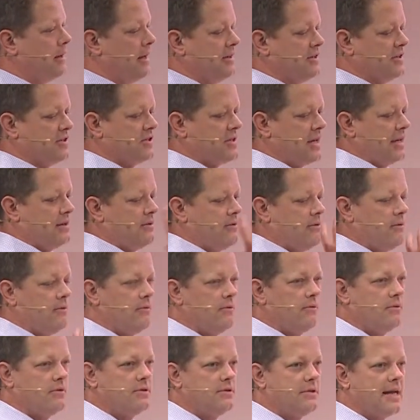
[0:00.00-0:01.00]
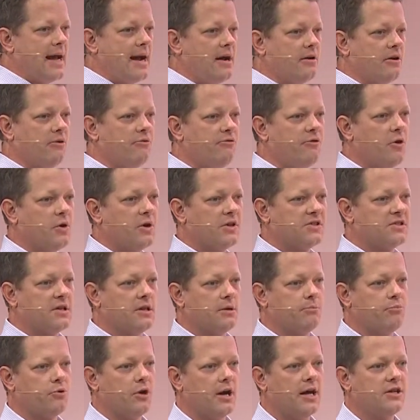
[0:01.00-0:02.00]
and just get down and focus on
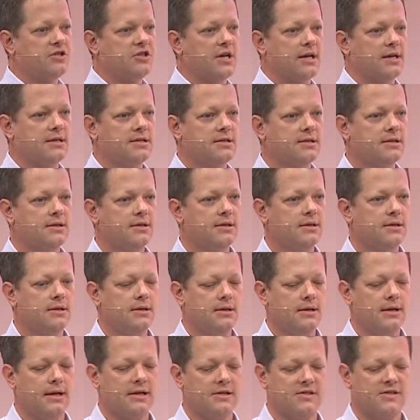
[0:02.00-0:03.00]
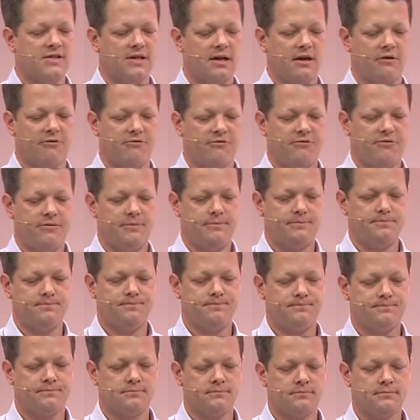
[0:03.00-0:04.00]
the project itself.
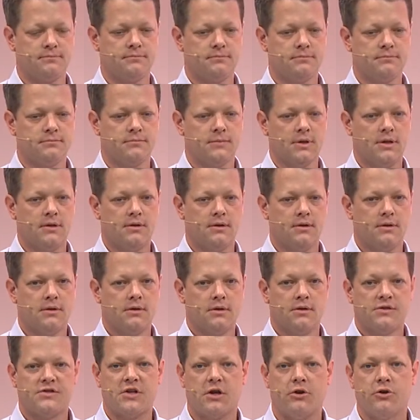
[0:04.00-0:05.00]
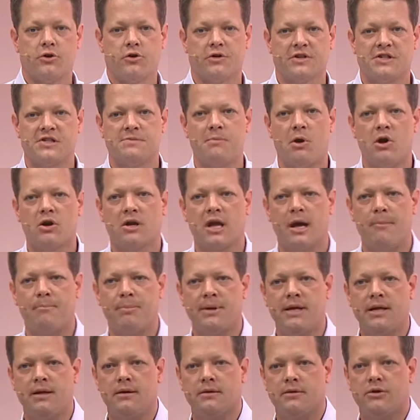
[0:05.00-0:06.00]
So you're a small
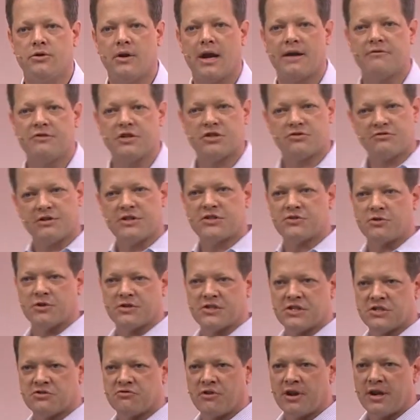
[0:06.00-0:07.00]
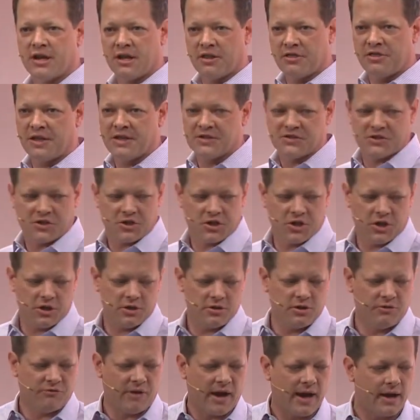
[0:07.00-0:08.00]
company. You have these resources running. Things are
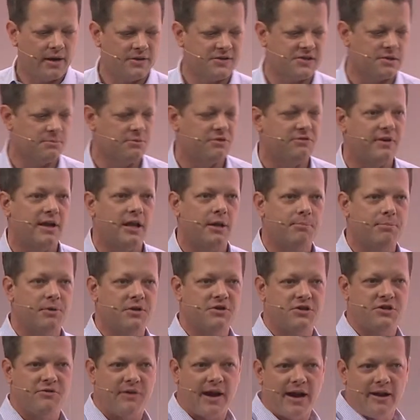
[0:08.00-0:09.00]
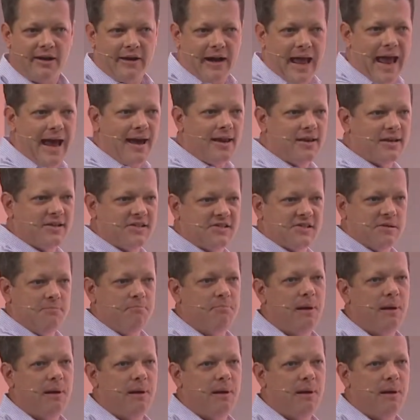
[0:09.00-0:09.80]
good. You've hired some developers. You've hired Alice and